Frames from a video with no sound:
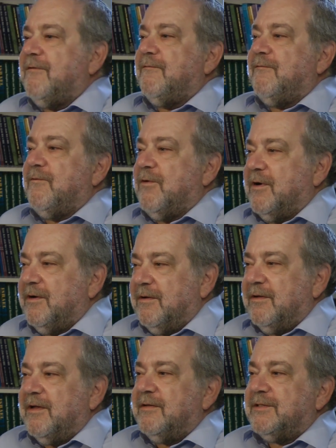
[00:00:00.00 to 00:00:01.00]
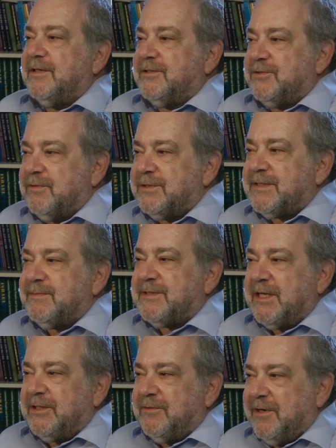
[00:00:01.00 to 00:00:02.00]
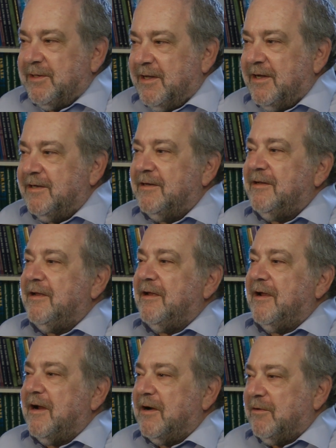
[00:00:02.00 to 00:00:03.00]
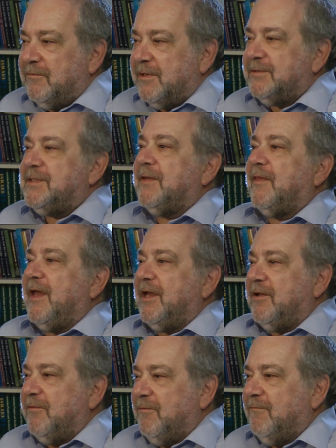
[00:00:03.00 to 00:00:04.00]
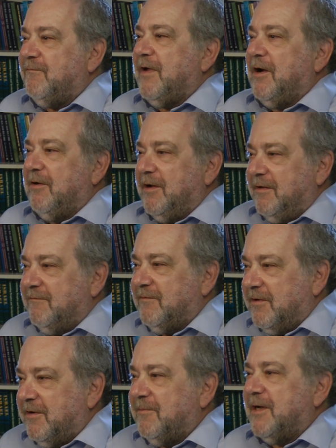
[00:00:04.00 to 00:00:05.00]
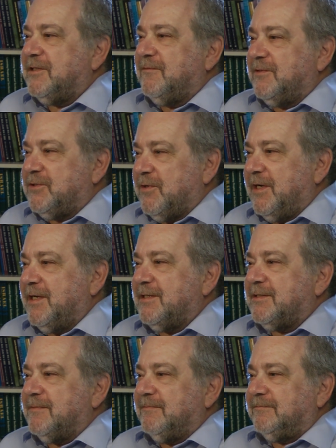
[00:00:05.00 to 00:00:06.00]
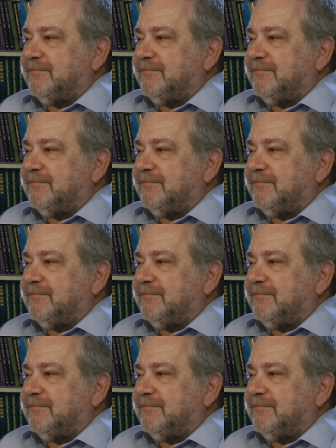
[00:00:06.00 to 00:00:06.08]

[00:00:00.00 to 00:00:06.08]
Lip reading: For Jerusalem Center Online, Harold Rhode, thank you very, very much for joining us.